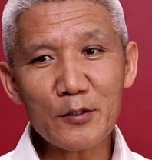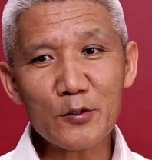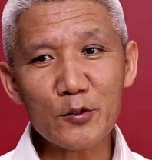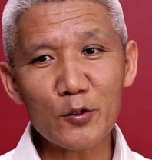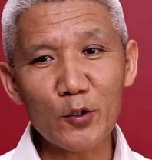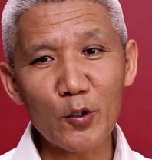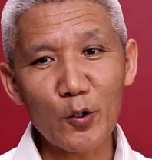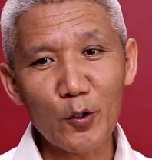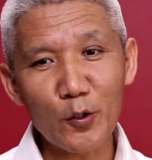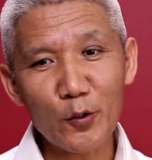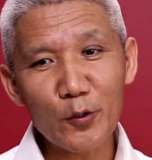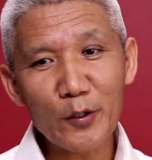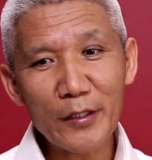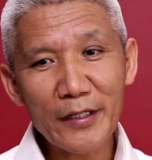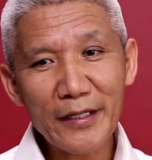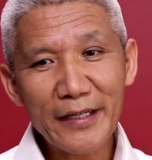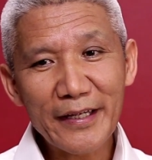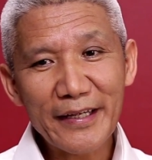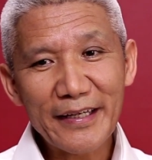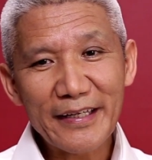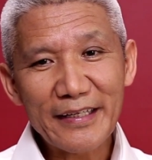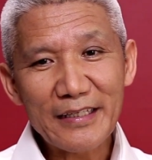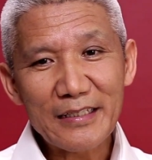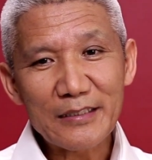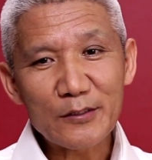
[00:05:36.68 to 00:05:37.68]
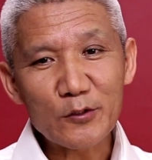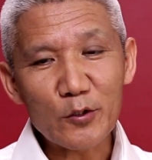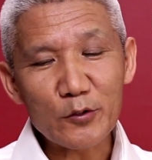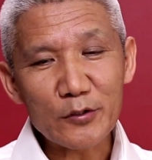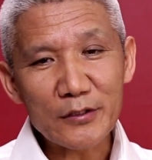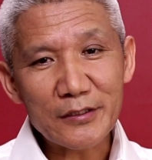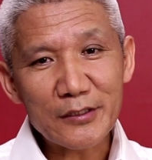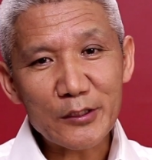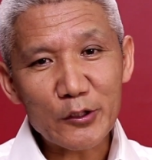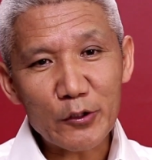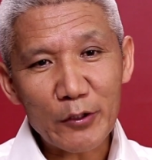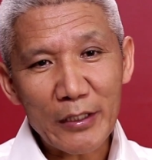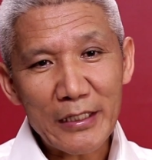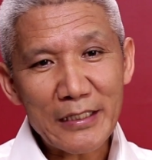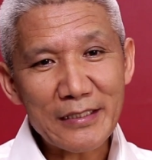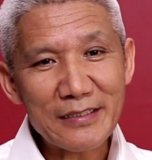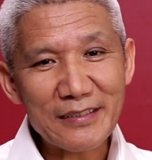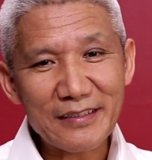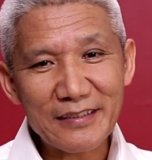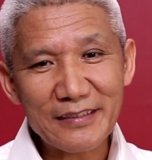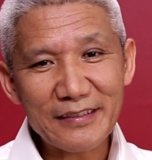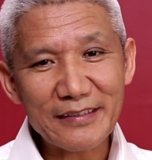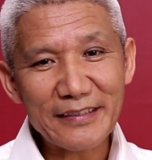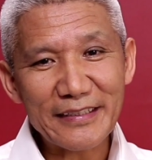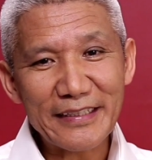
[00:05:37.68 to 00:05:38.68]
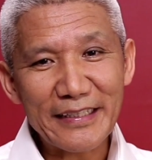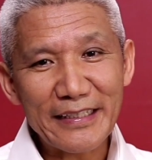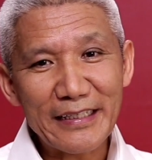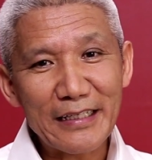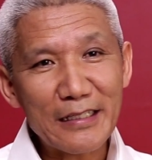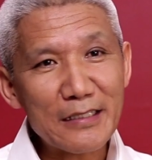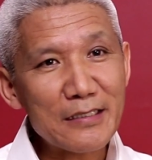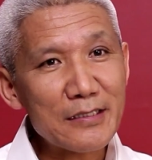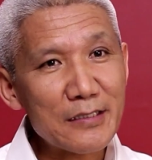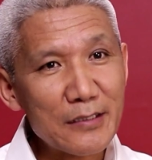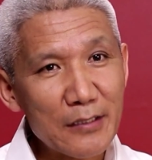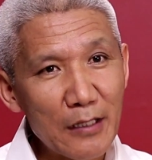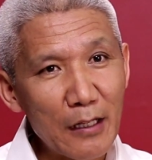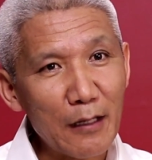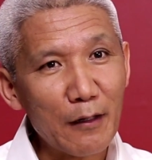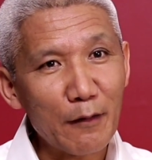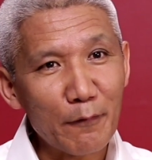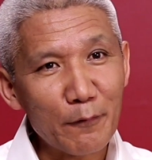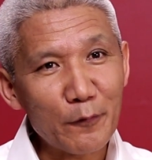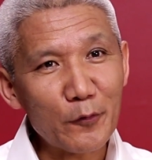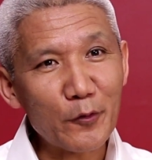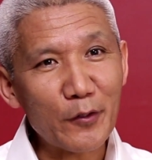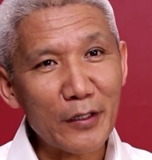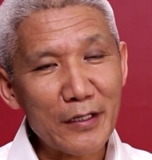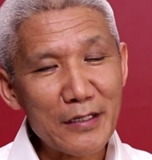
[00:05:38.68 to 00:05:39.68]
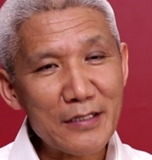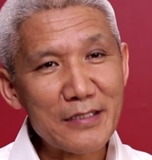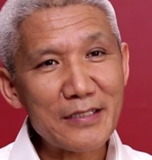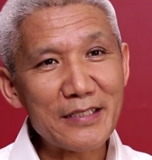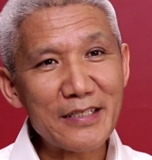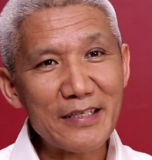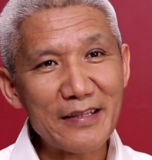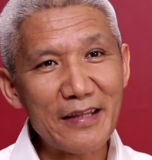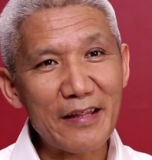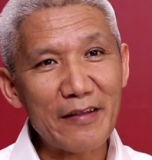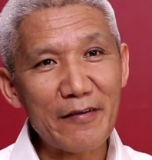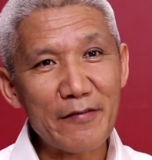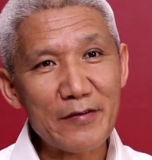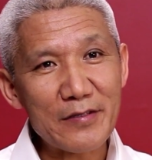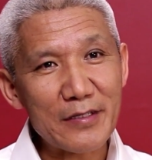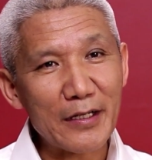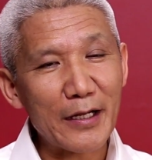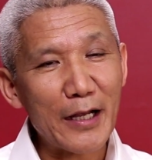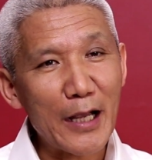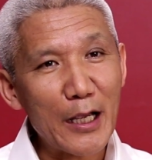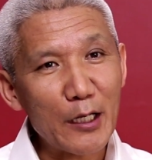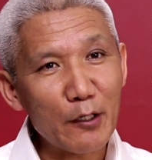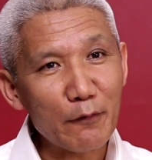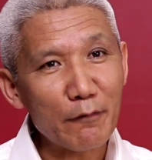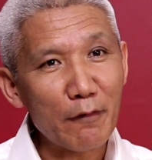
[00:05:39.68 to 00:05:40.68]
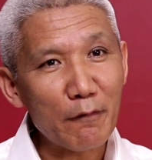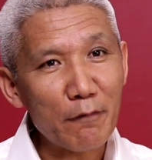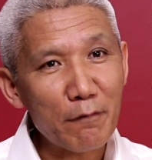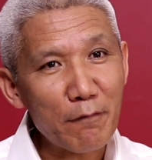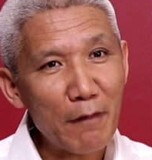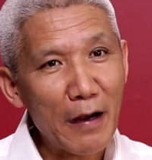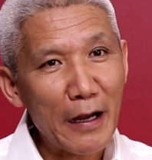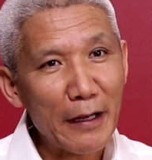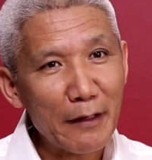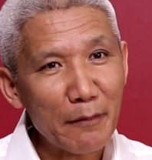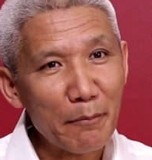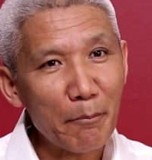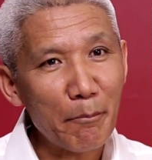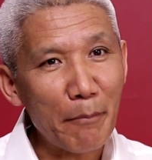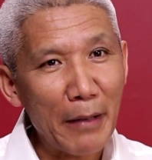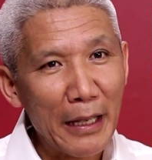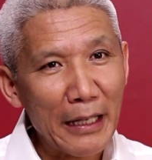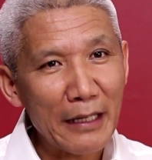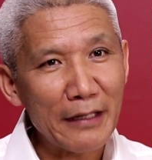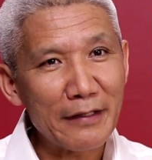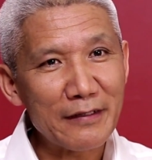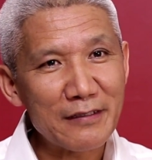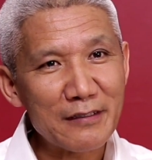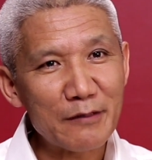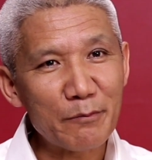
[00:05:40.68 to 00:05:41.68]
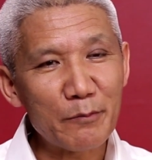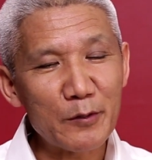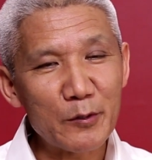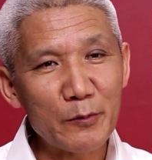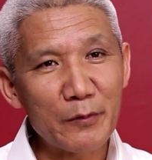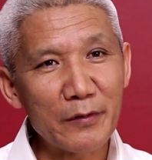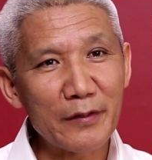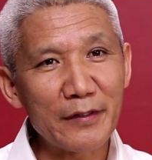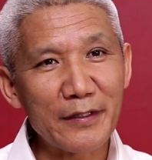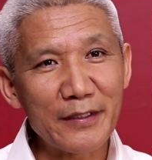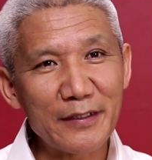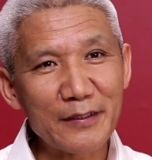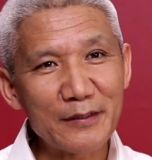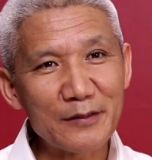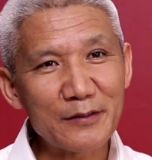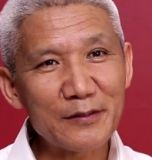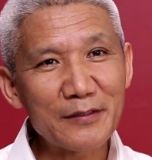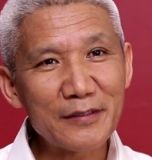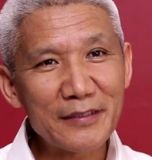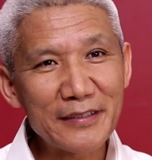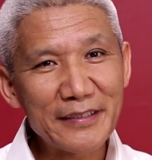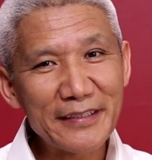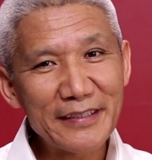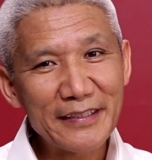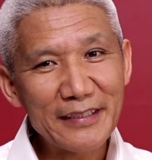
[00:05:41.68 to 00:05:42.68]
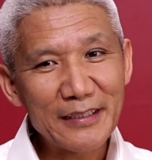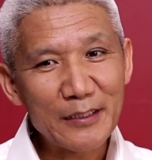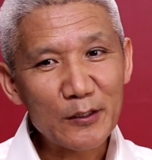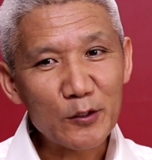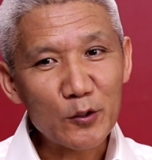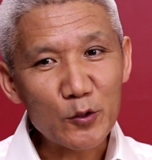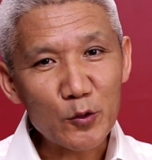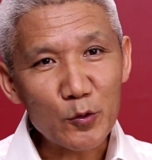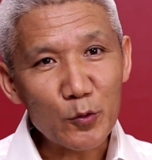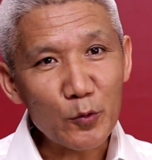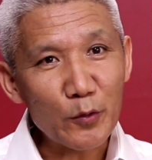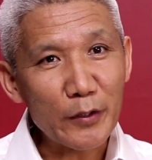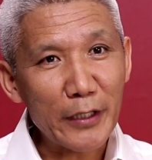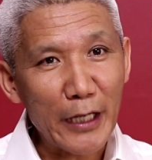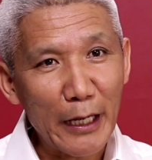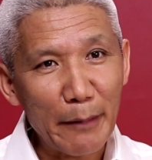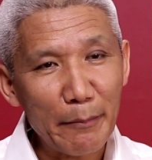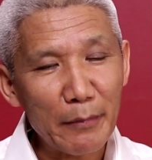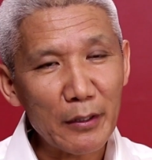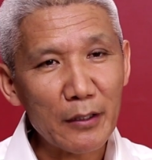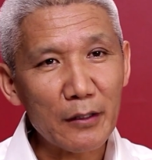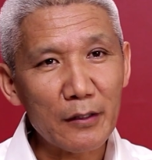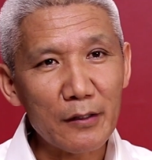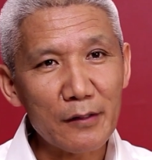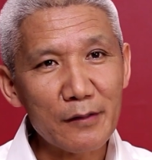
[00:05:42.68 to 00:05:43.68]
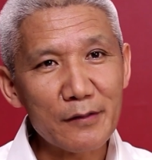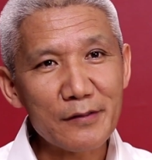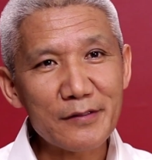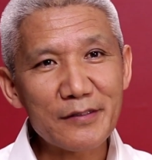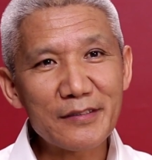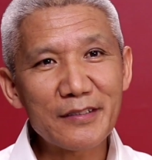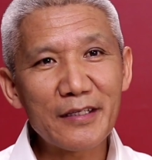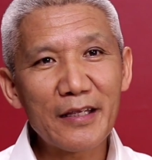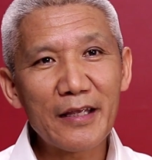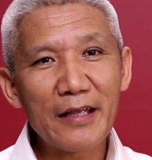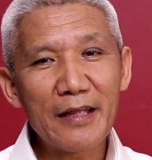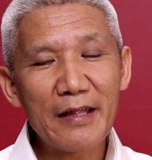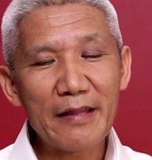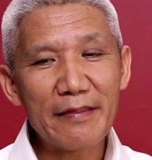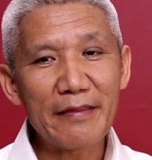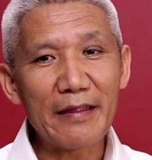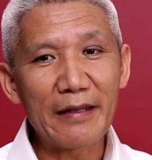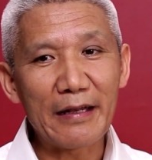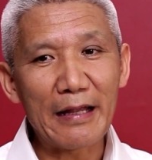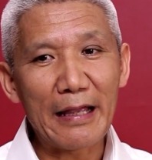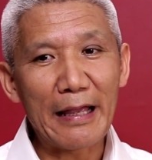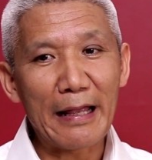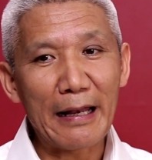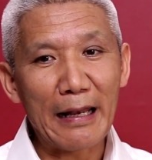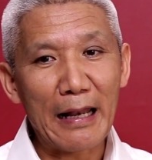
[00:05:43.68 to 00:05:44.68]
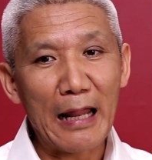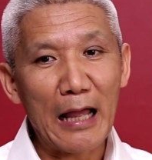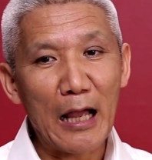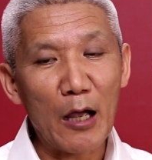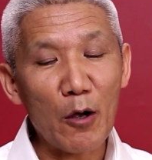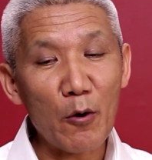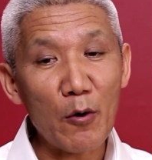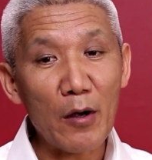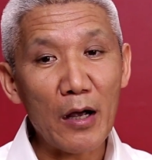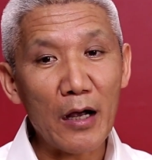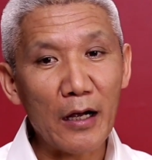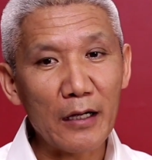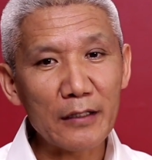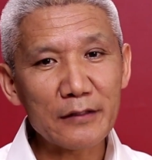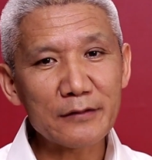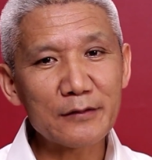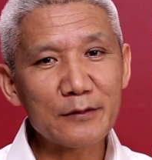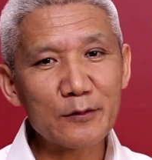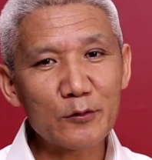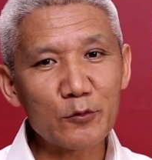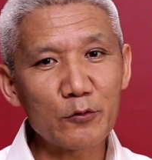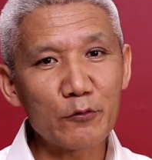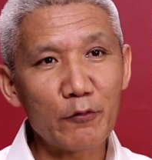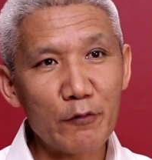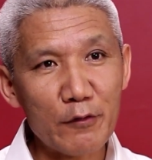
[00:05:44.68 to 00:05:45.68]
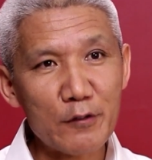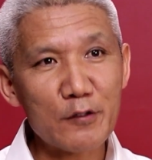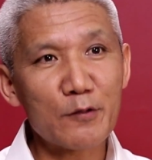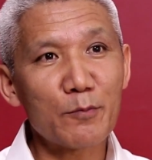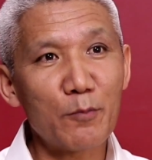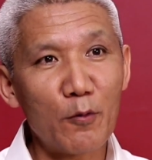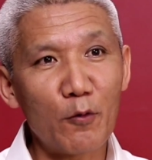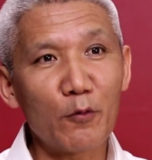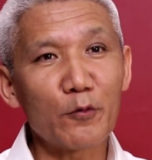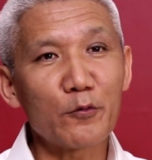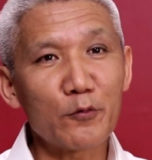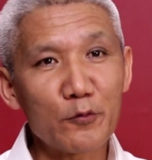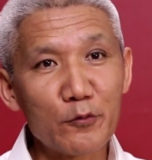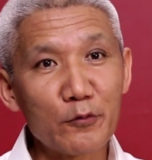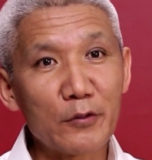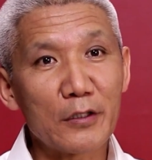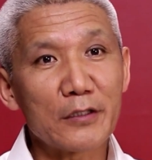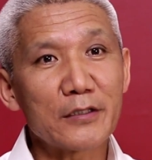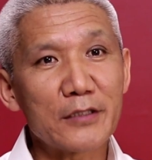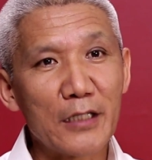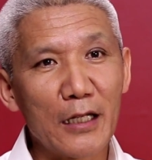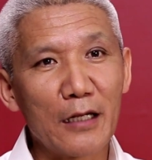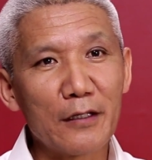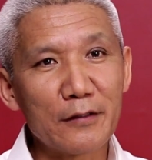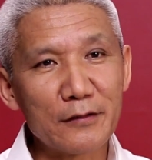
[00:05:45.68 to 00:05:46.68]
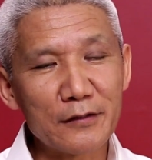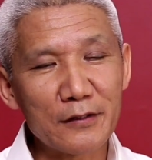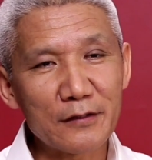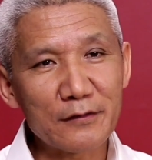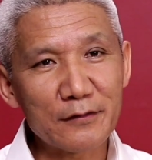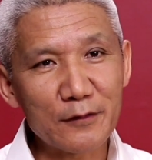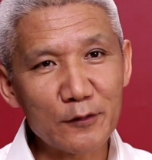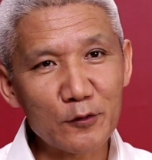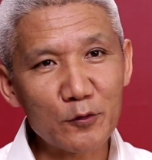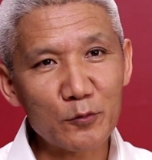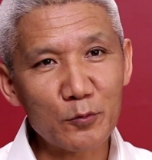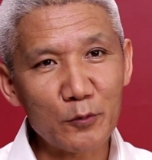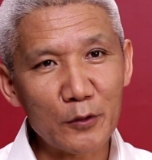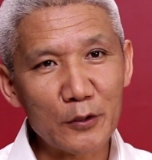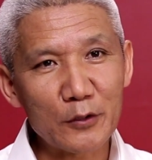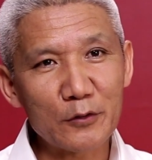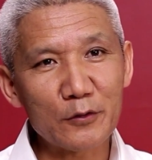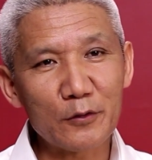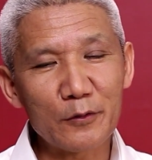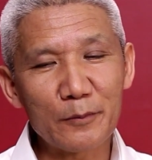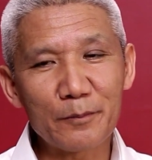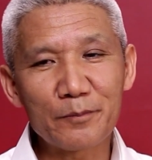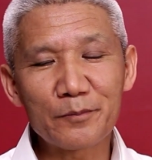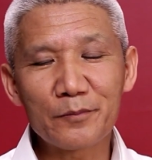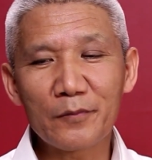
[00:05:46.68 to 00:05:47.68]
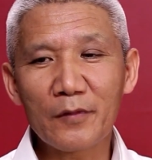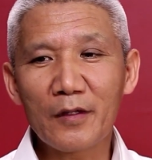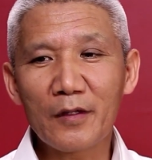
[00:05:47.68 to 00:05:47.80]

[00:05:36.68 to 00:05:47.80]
So stress in itself, you can see that there is a kind of a fine balance between these two chemicals that allow us to respond to the challenging situation.